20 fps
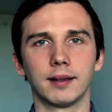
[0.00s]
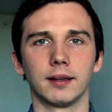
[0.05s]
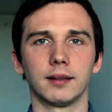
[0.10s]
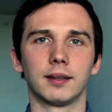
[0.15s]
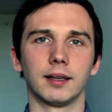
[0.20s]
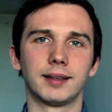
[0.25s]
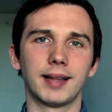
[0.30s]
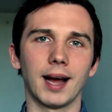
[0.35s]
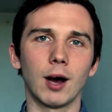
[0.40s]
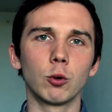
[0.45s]
the
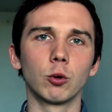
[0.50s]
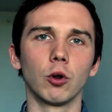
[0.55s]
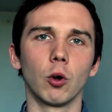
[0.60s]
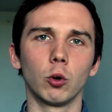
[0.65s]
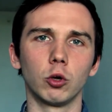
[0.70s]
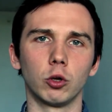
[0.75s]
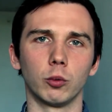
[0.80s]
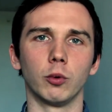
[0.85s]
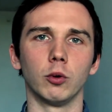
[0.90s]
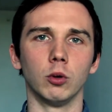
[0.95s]

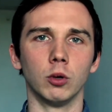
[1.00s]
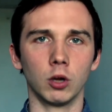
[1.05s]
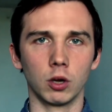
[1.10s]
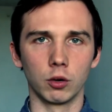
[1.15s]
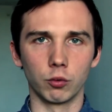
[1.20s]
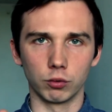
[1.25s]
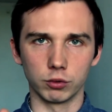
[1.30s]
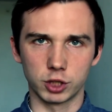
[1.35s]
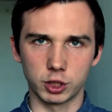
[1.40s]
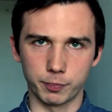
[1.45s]
downloadable
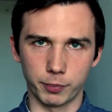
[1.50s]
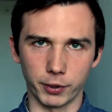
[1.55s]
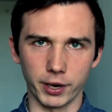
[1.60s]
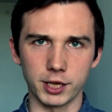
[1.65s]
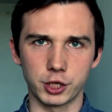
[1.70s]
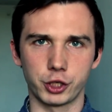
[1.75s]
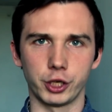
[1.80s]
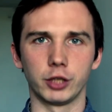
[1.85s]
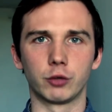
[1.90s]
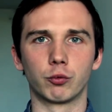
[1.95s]

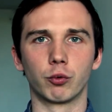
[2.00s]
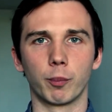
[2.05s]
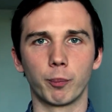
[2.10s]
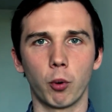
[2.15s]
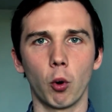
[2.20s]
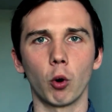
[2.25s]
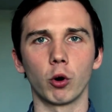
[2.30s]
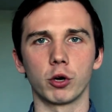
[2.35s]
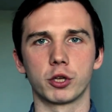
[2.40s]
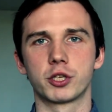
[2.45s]
spreadsheet
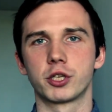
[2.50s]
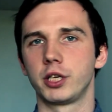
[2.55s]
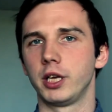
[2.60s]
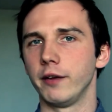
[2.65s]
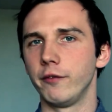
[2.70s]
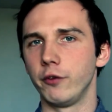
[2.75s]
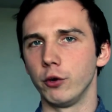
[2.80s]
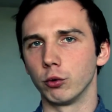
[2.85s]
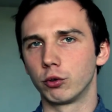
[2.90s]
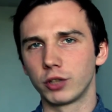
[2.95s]
reports give
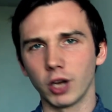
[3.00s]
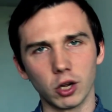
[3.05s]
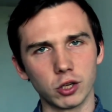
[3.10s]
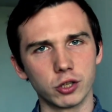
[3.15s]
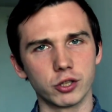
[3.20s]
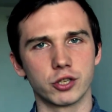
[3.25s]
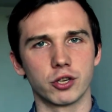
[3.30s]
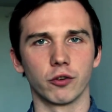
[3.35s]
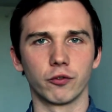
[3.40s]
you tons of